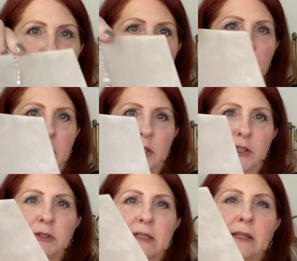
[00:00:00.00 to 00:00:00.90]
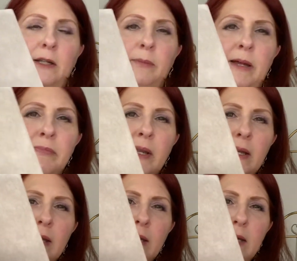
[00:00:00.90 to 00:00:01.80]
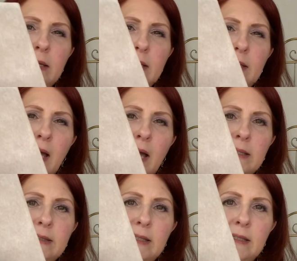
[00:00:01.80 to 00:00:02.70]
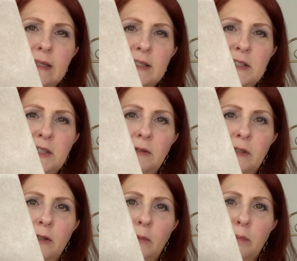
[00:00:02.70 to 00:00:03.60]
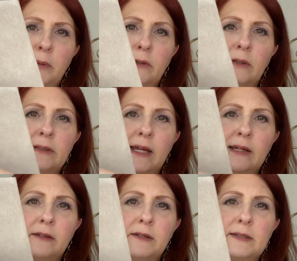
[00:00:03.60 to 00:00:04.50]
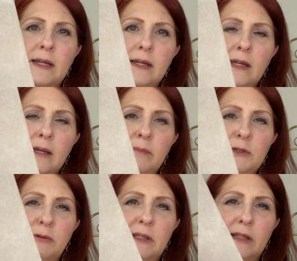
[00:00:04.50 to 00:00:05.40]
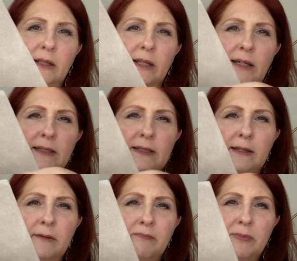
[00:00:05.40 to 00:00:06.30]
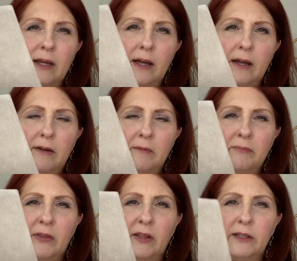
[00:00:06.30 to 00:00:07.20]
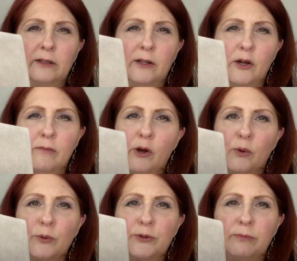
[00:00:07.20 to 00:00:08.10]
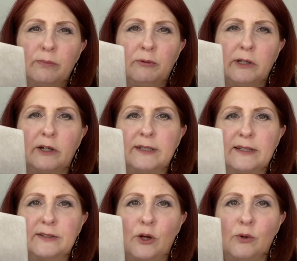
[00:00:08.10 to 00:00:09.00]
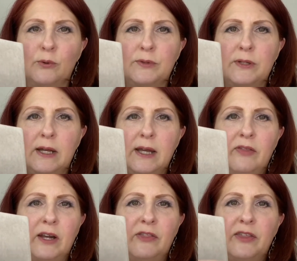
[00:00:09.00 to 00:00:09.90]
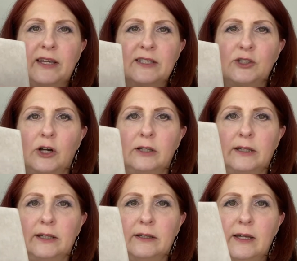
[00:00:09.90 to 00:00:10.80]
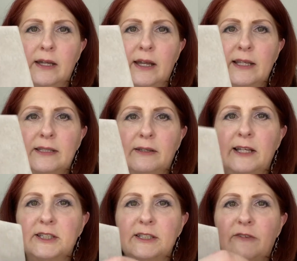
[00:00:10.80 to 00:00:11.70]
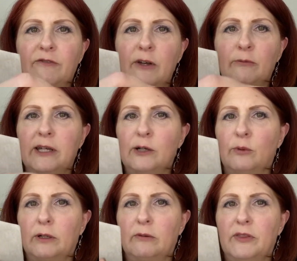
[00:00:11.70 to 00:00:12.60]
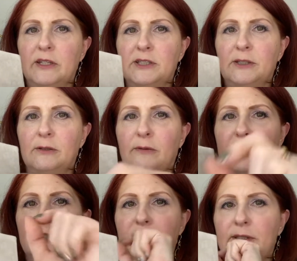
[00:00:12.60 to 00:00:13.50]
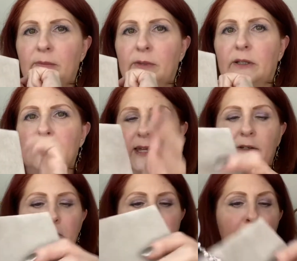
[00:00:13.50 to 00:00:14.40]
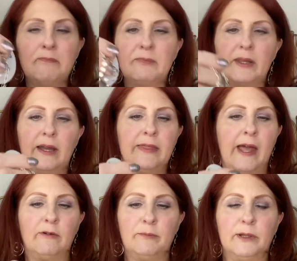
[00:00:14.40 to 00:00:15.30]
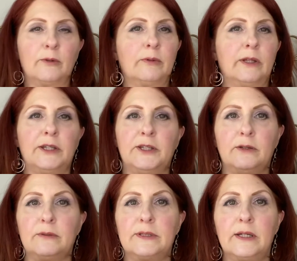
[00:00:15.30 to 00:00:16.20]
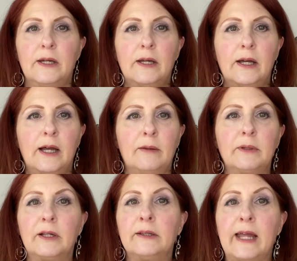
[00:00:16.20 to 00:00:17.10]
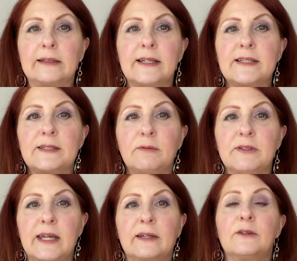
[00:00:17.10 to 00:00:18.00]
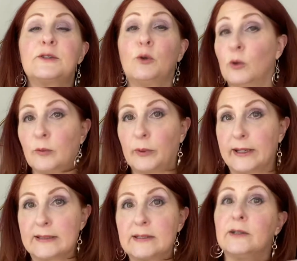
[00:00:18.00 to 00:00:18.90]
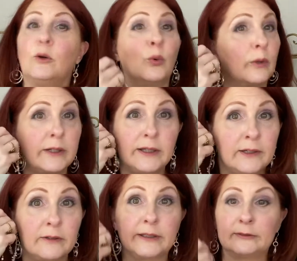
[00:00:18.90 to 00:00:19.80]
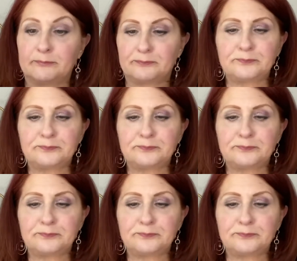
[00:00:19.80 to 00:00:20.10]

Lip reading: I'm going to show just a little bit, is I did these cute little pearl dangles in between the links, on the little O's, between our disc O's, that I think is darling. And so that's just a fun way to work with it too. We could do some little dangles, and that would be a really cute little necklace with dangles, or a bracelet, or an earring.